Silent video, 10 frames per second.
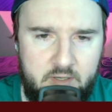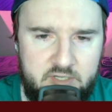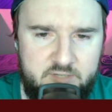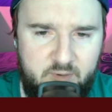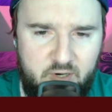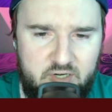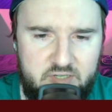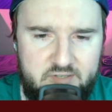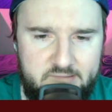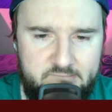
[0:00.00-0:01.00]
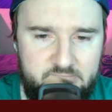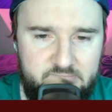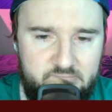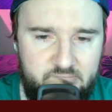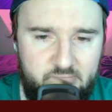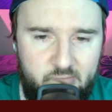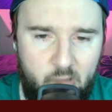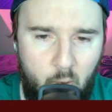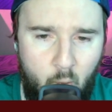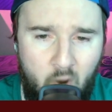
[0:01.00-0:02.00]
Spurs
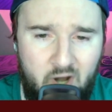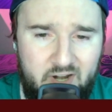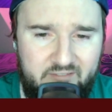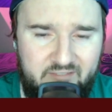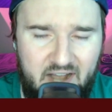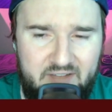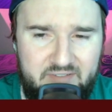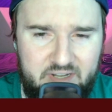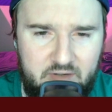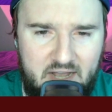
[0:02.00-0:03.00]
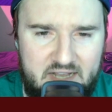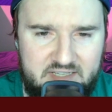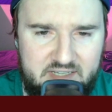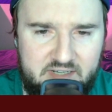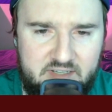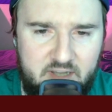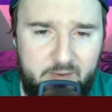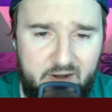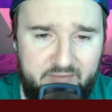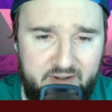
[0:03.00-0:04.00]
1-5 in their last 6,
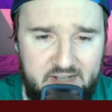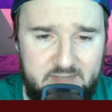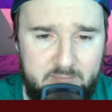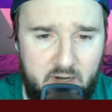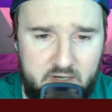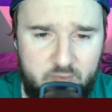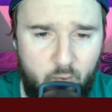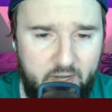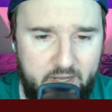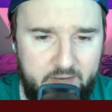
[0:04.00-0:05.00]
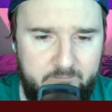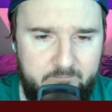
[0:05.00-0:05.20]
coming off a nice Bucks win.